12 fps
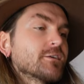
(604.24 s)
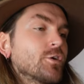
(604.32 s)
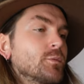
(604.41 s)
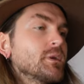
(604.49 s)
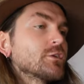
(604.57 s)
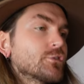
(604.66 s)
going
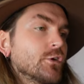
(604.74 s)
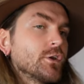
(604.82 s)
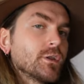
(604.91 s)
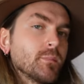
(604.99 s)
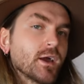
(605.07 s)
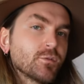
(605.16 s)
to be a
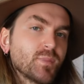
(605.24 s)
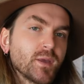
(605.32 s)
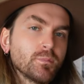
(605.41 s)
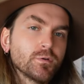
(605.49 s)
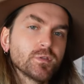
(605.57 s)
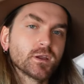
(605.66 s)
certain amount of
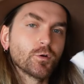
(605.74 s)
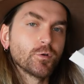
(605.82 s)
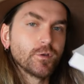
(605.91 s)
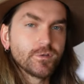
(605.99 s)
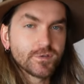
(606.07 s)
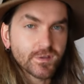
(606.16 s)
people that are
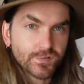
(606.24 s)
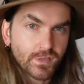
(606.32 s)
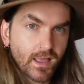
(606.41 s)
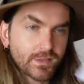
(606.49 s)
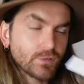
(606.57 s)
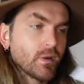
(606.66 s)
going to
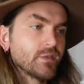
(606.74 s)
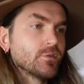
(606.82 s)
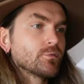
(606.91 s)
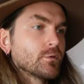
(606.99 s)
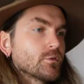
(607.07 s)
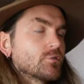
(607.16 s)
dislike the way
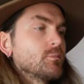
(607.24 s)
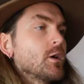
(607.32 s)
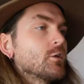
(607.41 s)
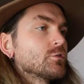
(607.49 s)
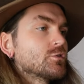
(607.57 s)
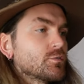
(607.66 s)
this one
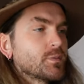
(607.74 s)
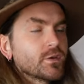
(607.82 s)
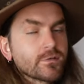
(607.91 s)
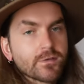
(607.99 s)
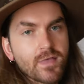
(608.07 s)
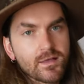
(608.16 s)
smells just
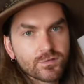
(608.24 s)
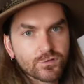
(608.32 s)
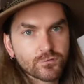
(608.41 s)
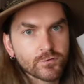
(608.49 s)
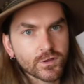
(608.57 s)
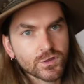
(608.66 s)
because of that
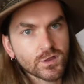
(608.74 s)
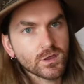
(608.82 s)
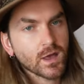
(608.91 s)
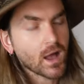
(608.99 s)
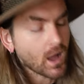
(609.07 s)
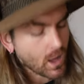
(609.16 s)
screechy,
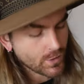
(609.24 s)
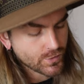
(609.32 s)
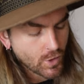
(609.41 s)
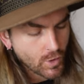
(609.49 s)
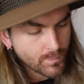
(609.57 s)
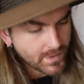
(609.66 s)
harsh
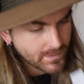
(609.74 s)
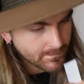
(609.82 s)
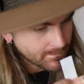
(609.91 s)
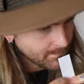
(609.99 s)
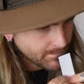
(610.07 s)
opening.